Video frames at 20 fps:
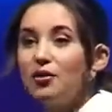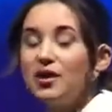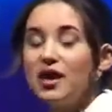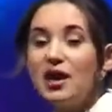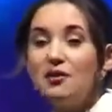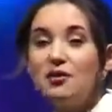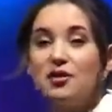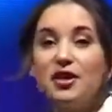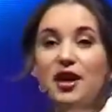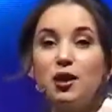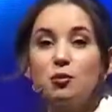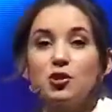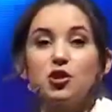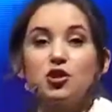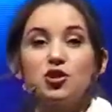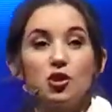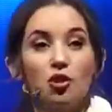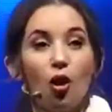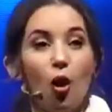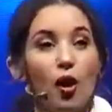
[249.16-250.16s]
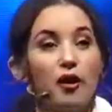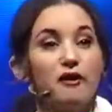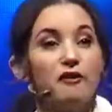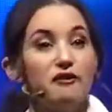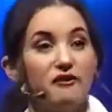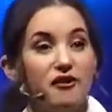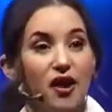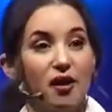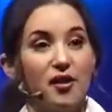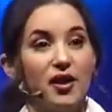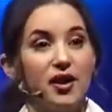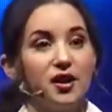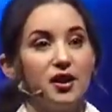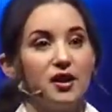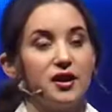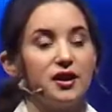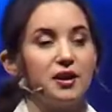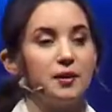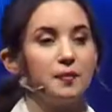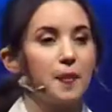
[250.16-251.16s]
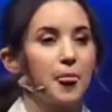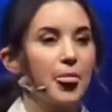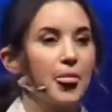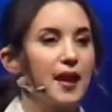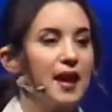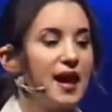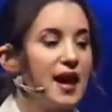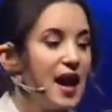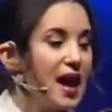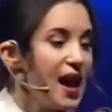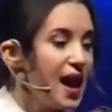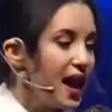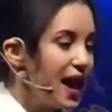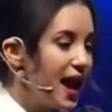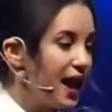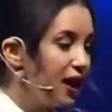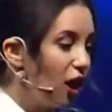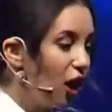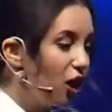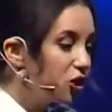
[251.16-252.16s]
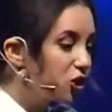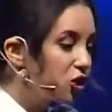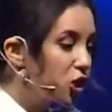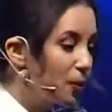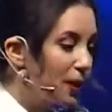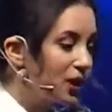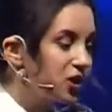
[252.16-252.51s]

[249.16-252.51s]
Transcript: and everything was going very good. And also by